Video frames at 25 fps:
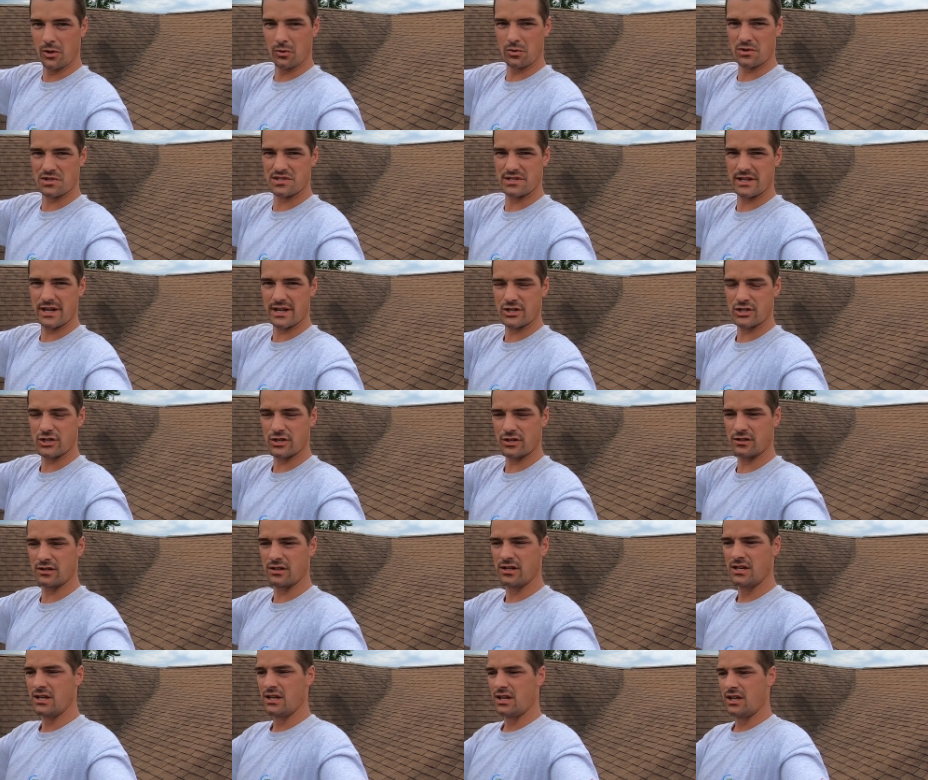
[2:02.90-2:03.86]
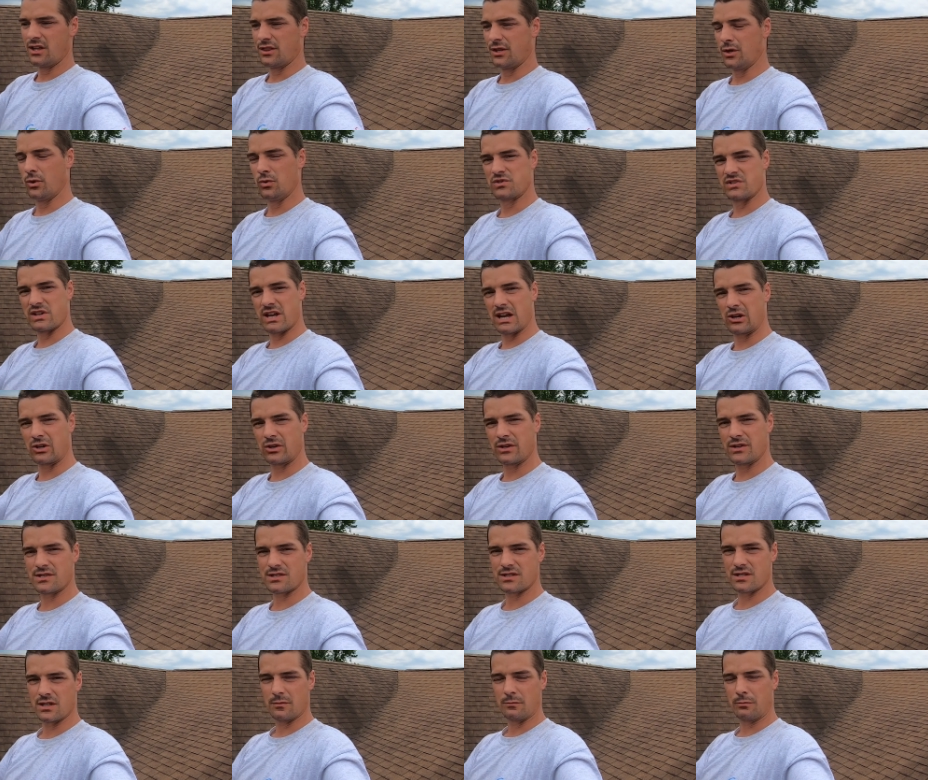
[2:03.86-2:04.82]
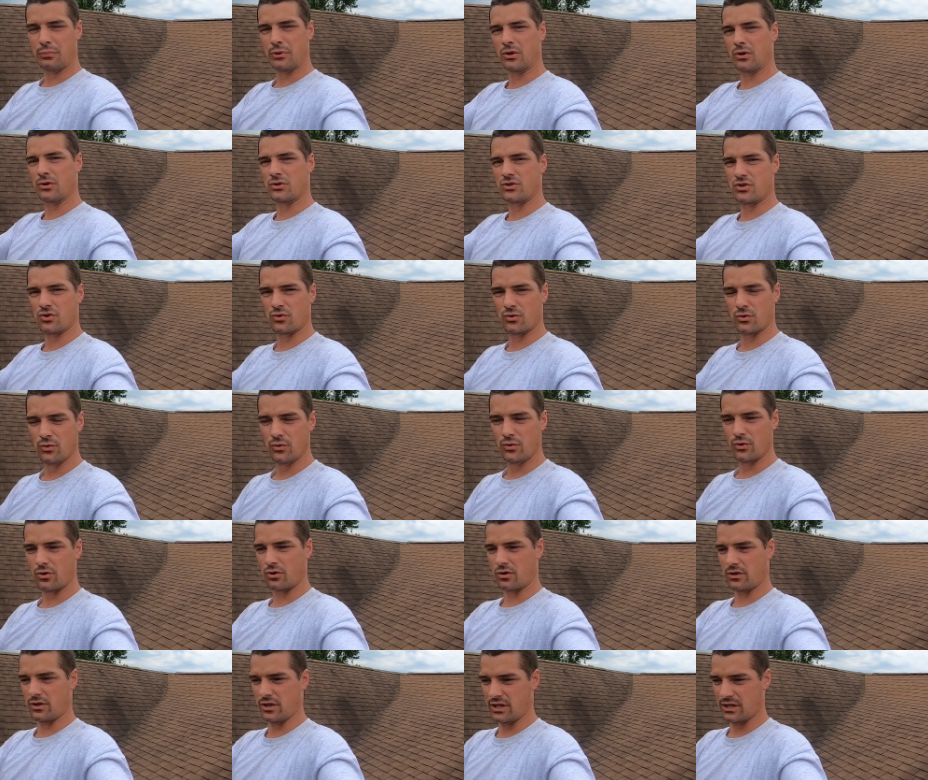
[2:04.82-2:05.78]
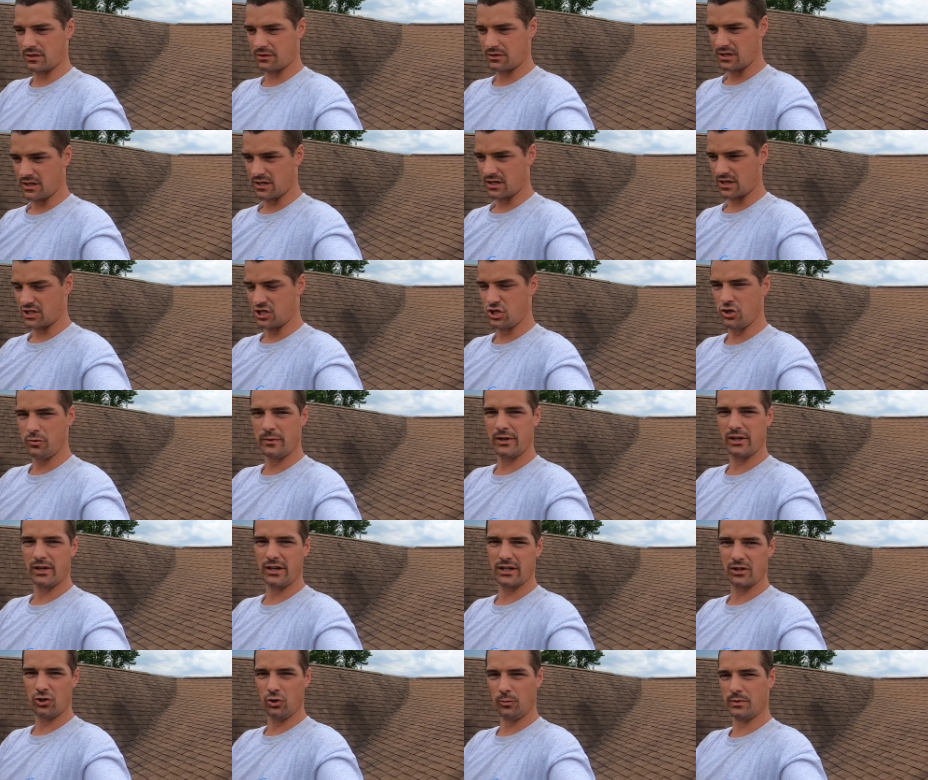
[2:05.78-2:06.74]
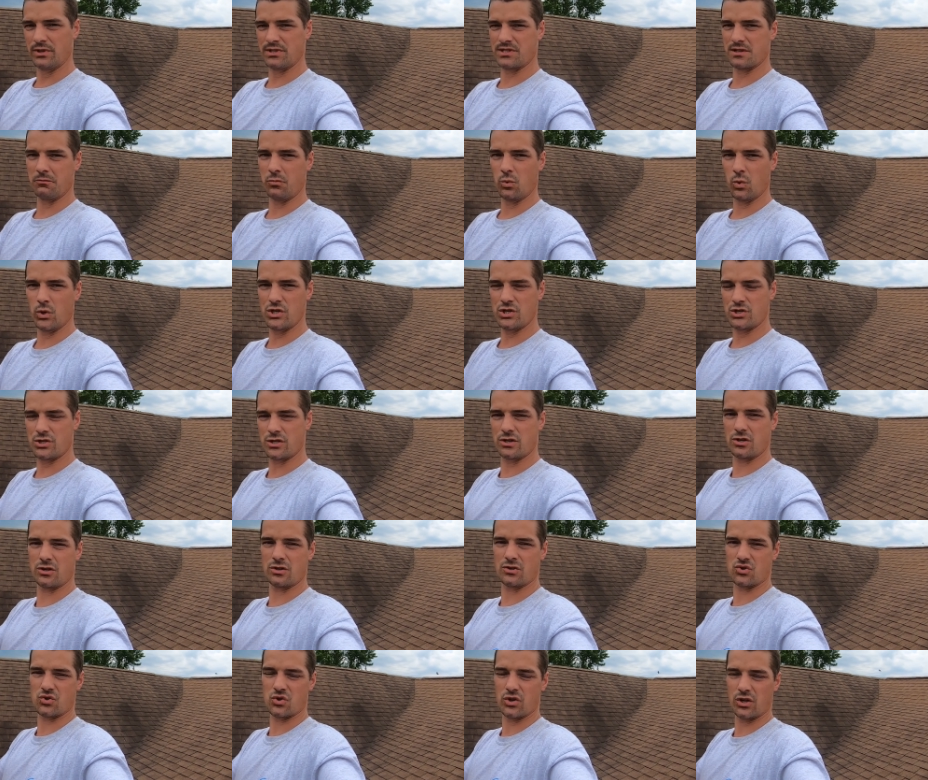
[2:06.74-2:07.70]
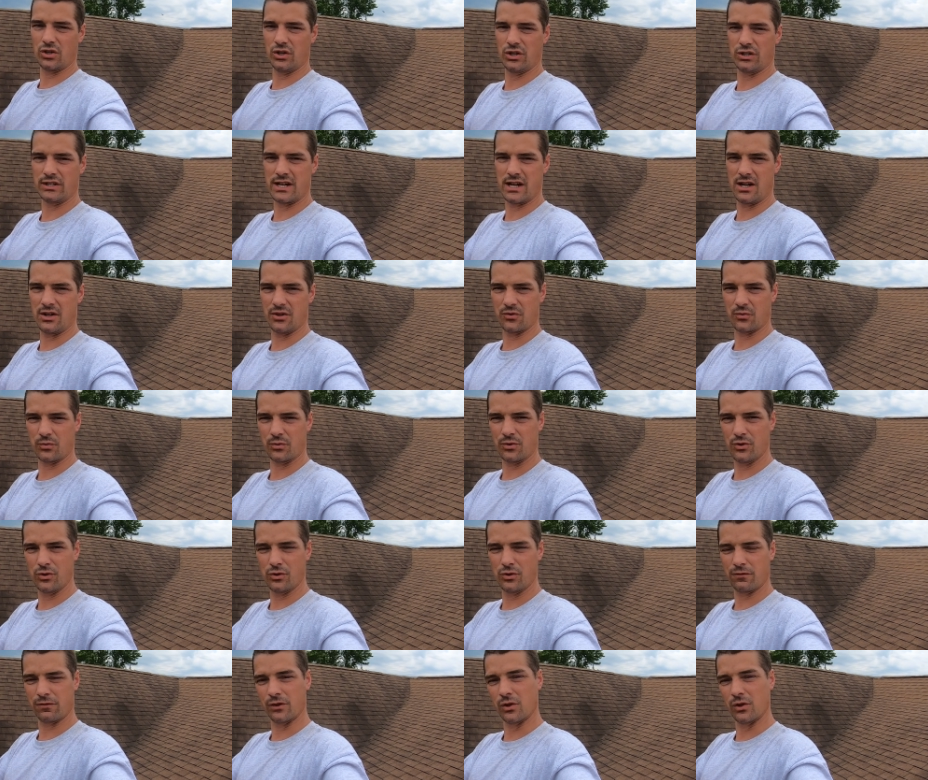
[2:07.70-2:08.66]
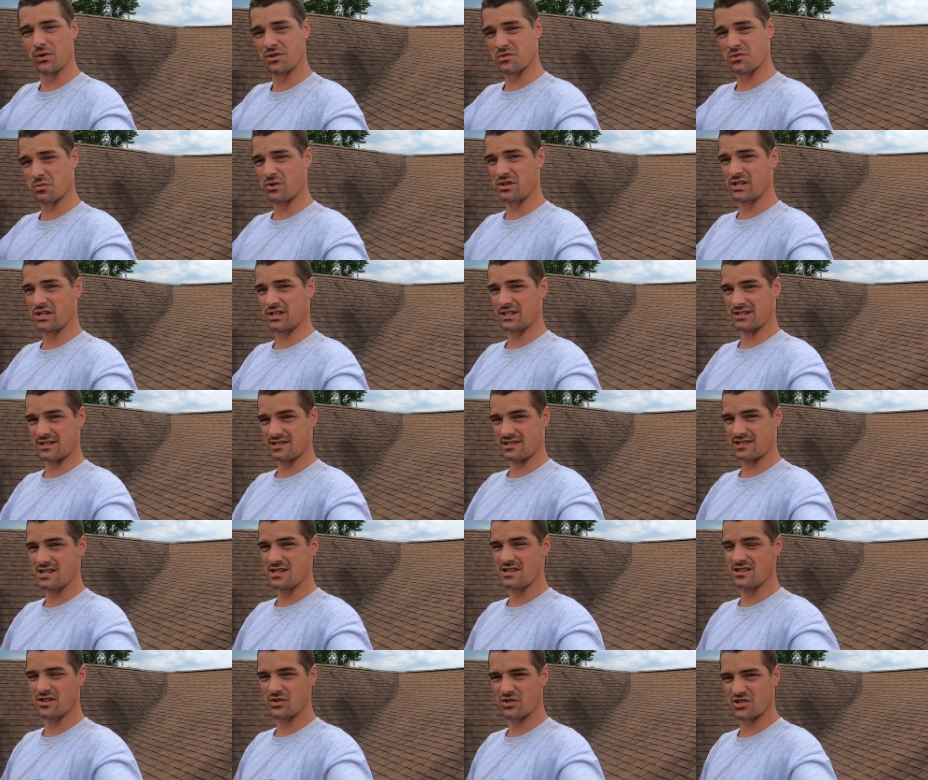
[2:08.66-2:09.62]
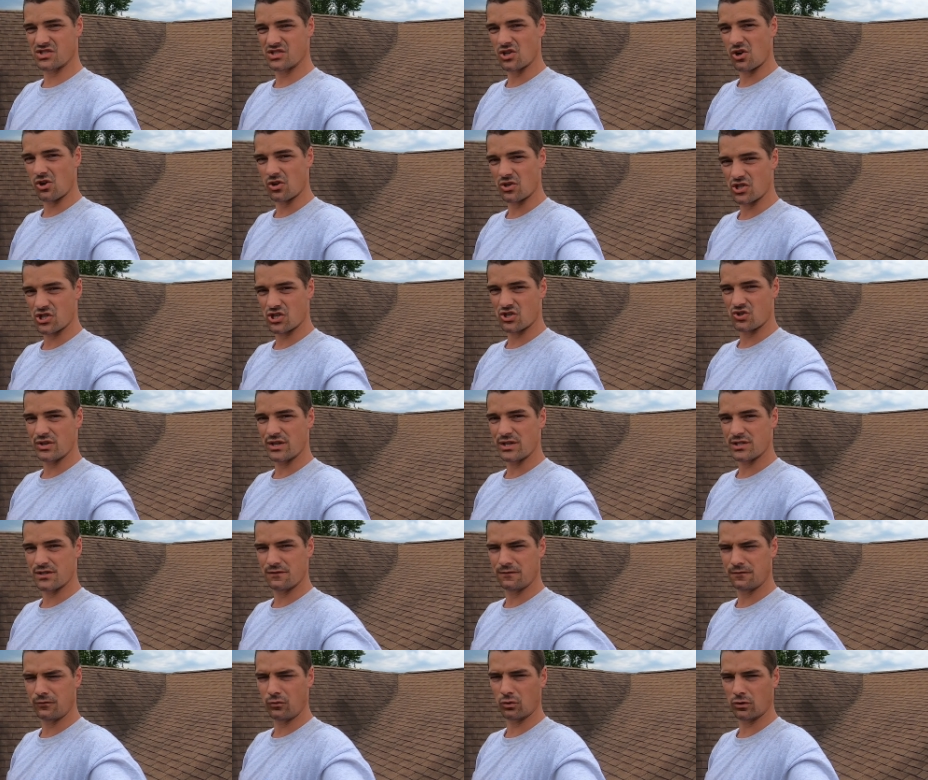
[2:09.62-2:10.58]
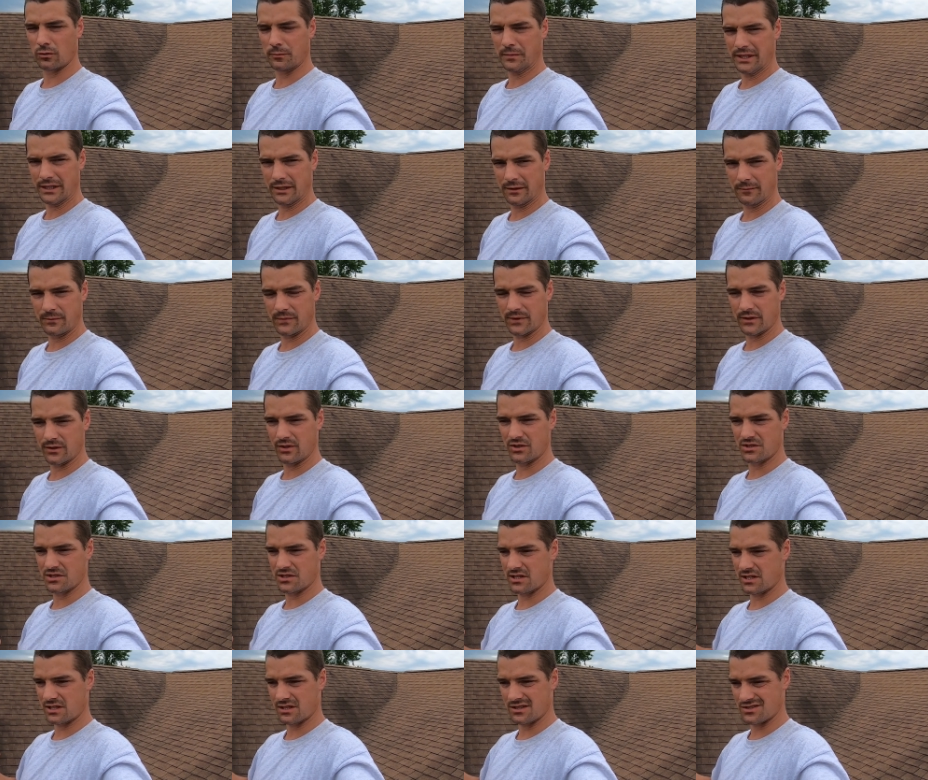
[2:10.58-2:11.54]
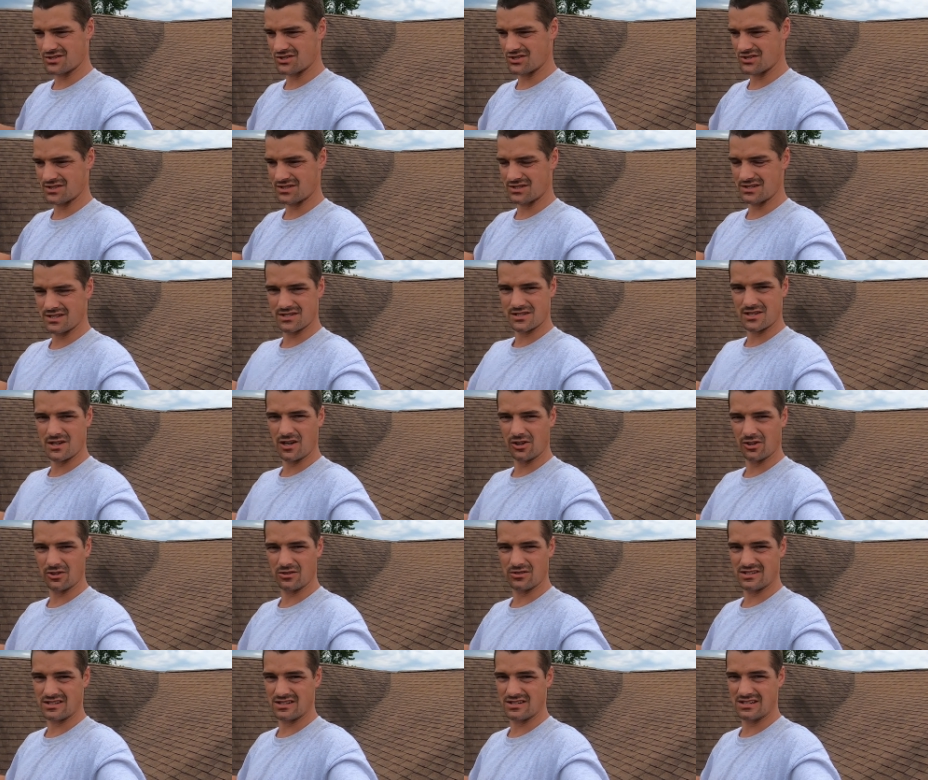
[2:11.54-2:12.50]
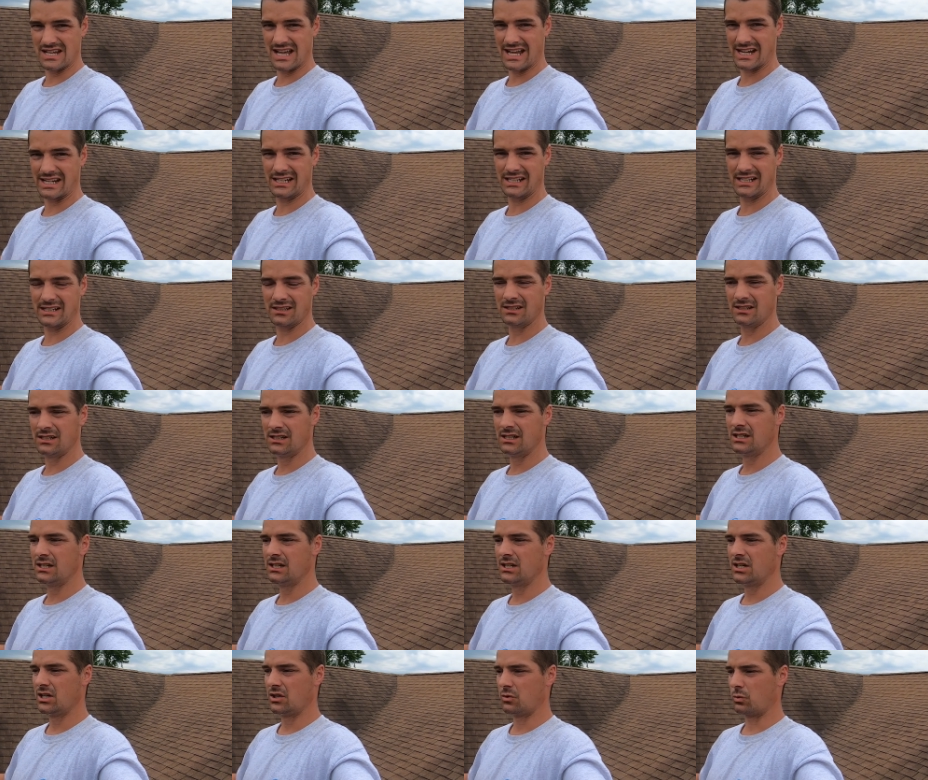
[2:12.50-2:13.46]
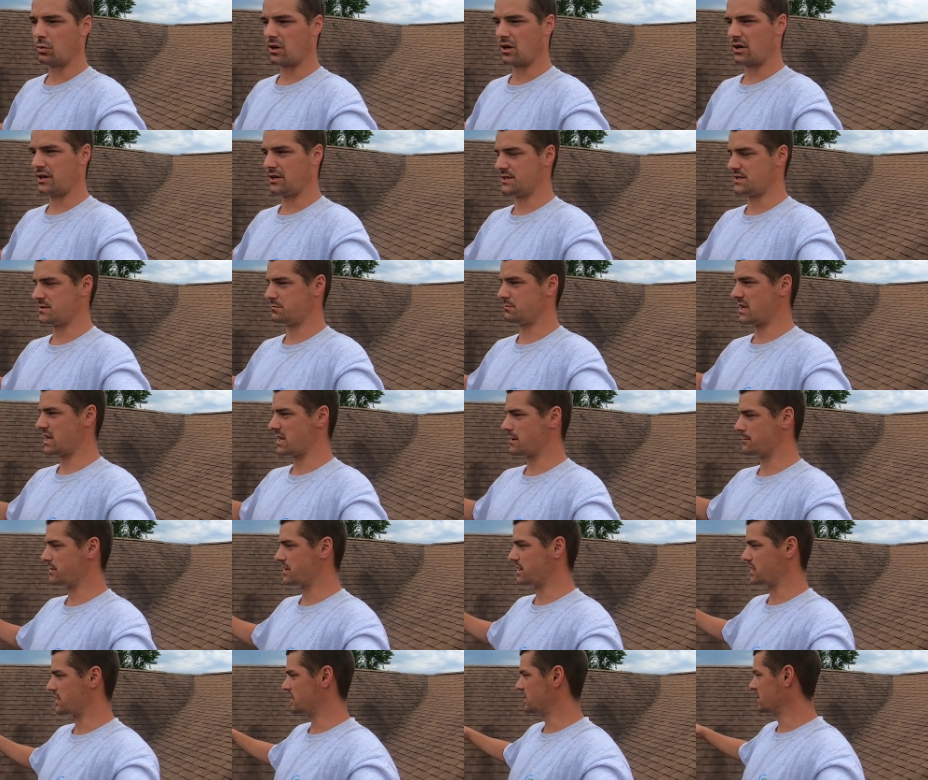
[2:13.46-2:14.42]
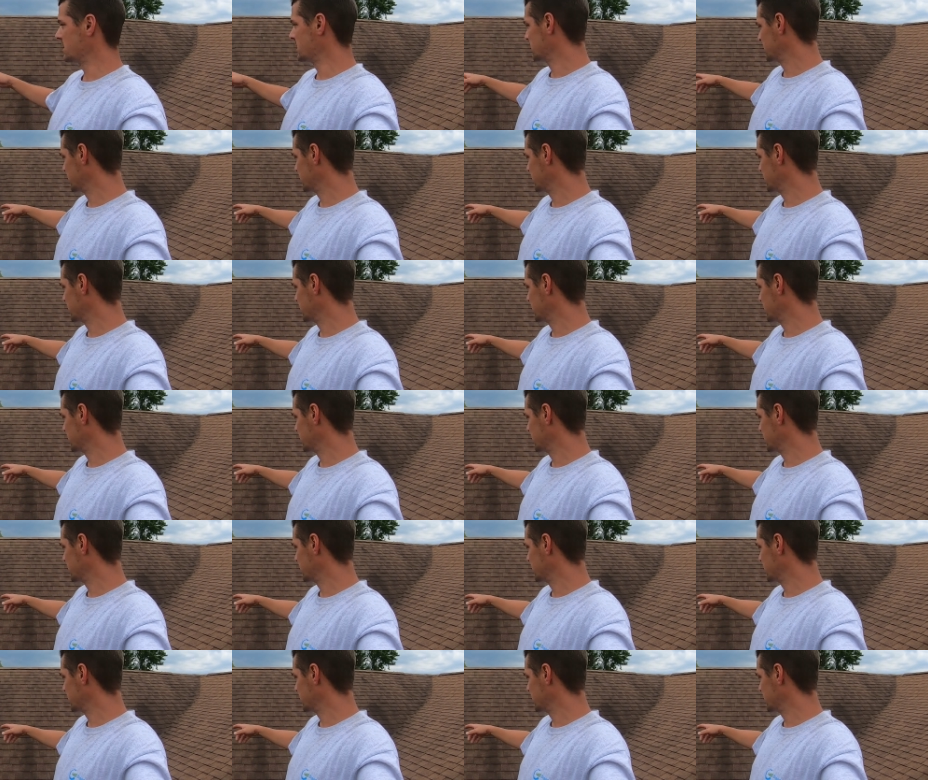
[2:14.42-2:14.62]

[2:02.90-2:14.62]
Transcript: lower section, those areas that protrude or that, that, accumulate little bits of moisture and trickle it down the roof, those are where you're gonna see those dark streaks forming. looks like it's just discolored staining. Whereas maybe,